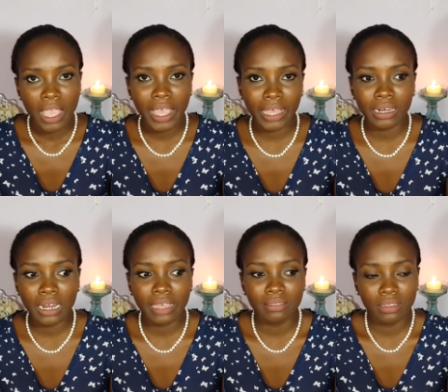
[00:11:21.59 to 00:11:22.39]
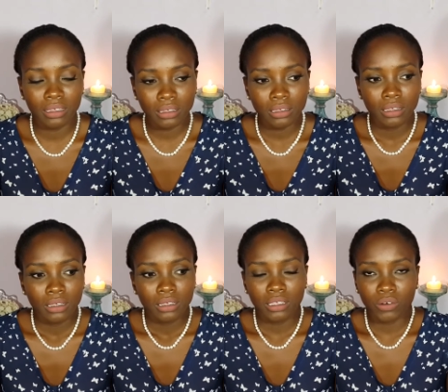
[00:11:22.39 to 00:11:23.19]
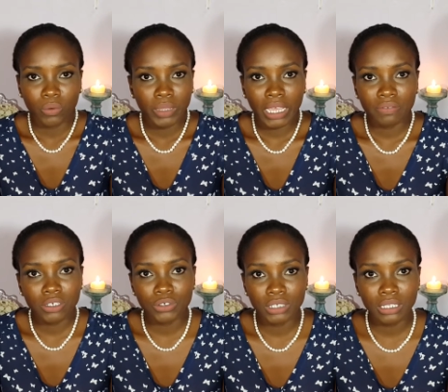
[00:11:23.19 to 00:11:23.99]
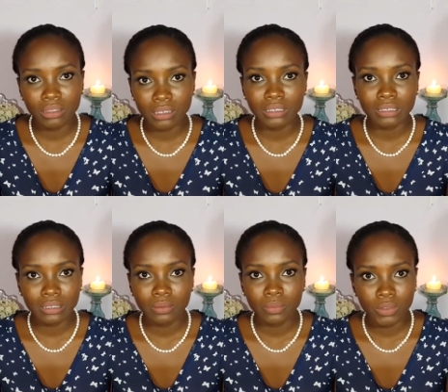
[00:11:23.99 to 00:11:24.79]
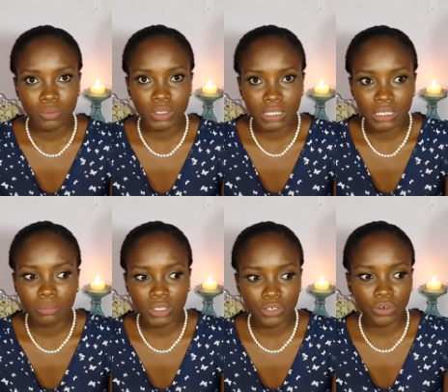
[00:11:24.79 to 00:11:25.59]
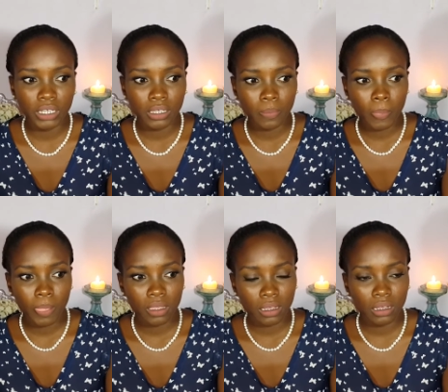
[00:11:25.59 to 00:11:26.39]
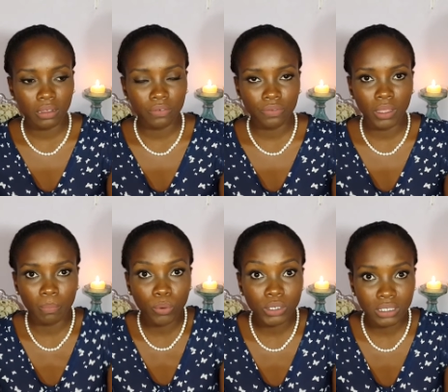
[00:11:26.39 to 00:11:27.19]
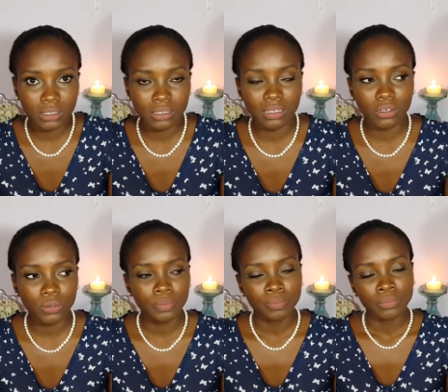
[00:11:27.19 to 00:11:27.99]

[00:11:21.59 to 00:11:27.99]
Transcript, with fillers: And I think, you know, we have to treat this with some degree of importance, you know?